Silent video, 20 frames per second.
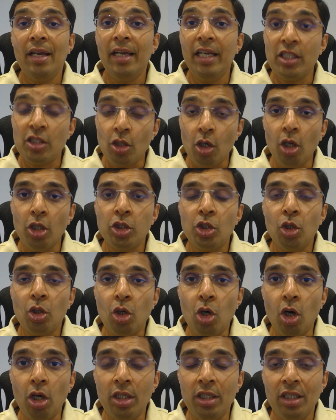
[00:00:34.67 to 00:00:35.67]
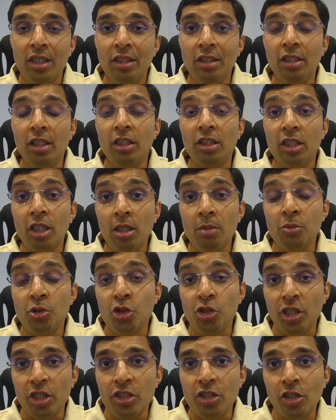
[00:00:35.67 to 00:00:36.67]
It's also called the term
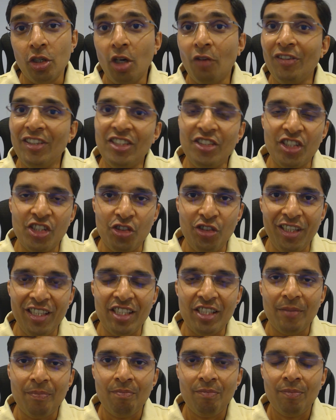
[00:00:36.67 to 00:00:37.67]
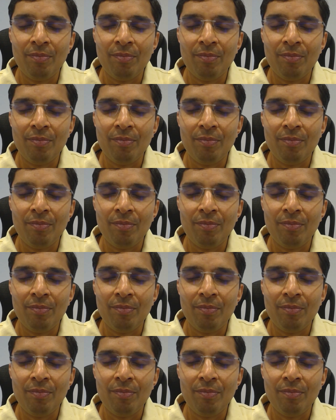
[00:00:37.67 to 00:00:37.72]
structure of interest rates.